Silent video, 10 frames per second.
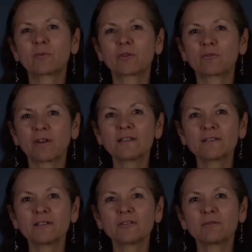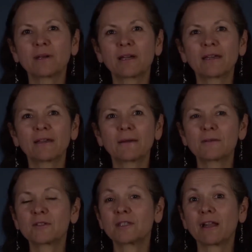progressed into
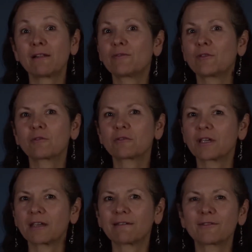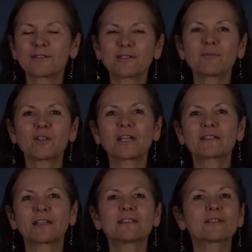my self-learning of the
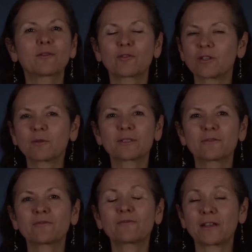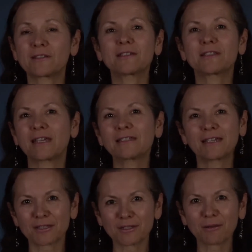subject, I discovered it was a
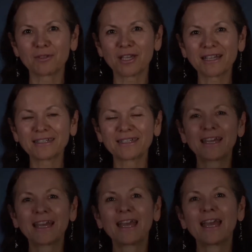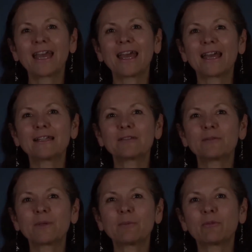fascinating subject. And
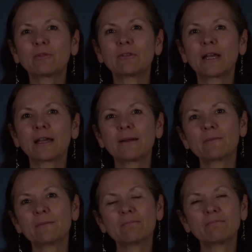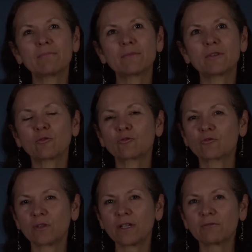the people don't
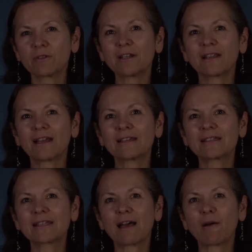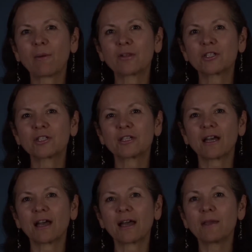really realize how much
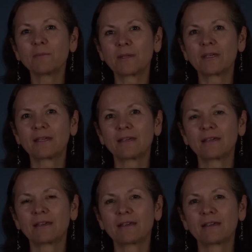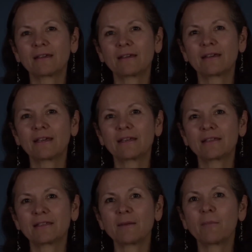IP
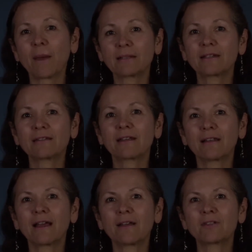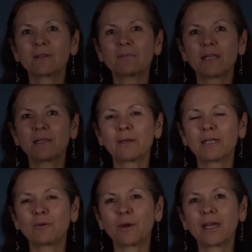is impacting their lives in many,
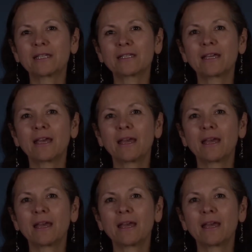many ways,